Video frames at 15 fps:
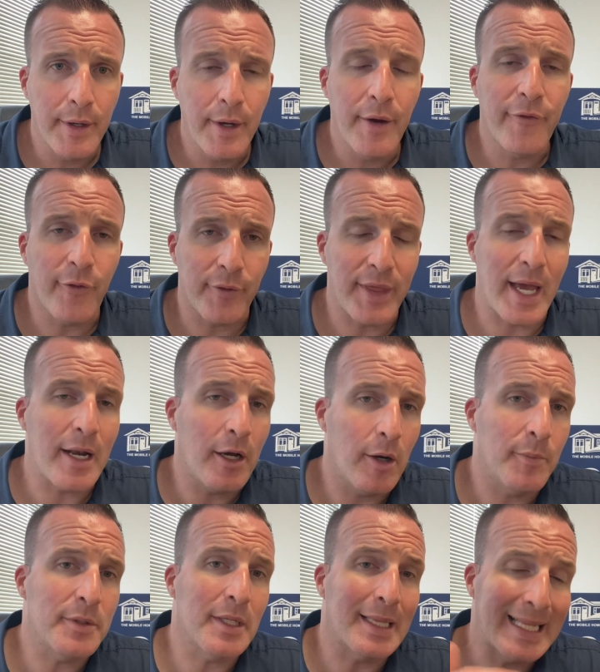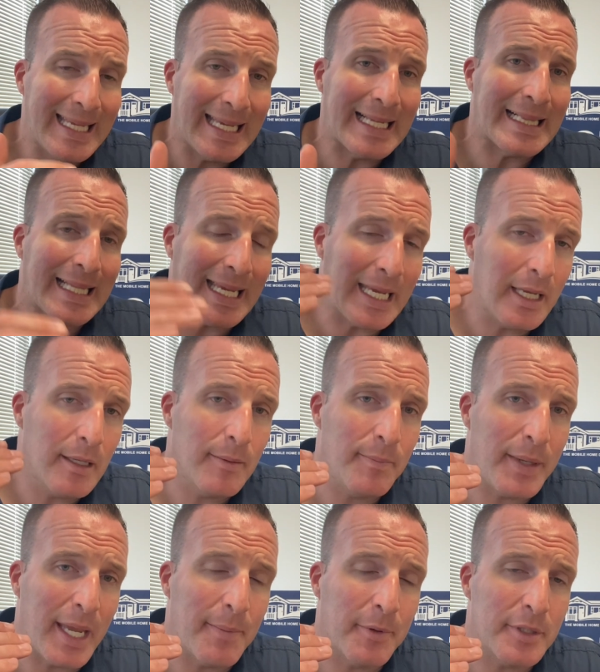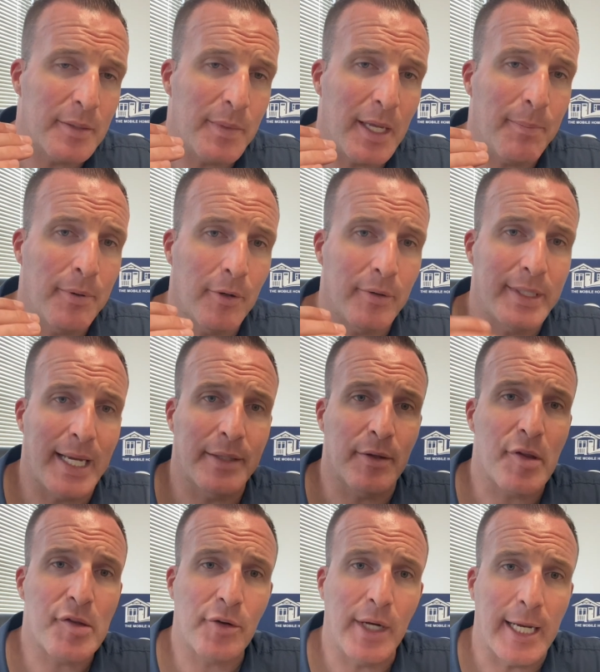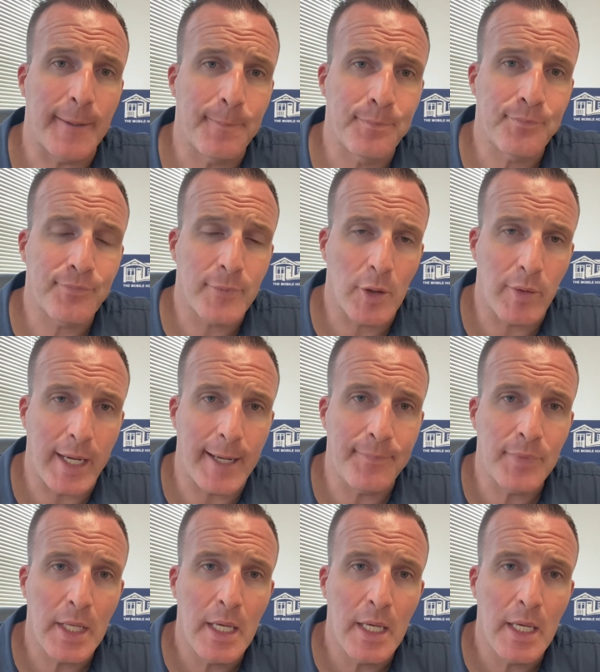for that home to legally be able to be pulled down the street, okay?